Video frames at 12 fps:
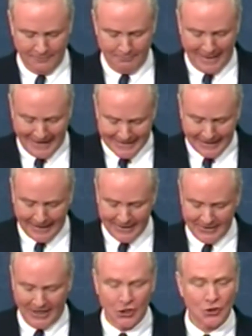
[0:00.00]

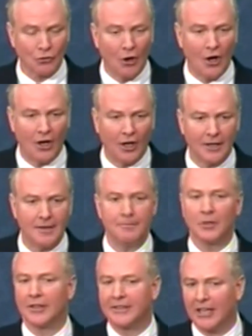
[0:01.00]
maintains a strong
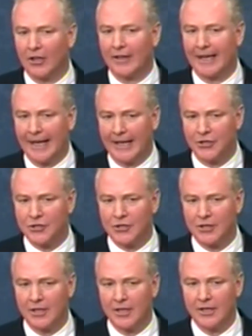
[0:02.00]
military edge
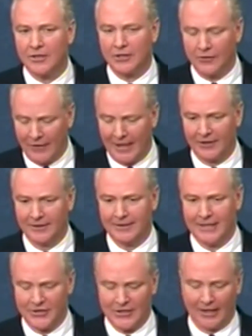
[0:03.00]
to defend
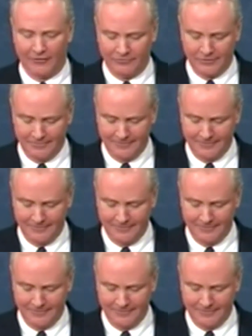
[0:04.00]
itself.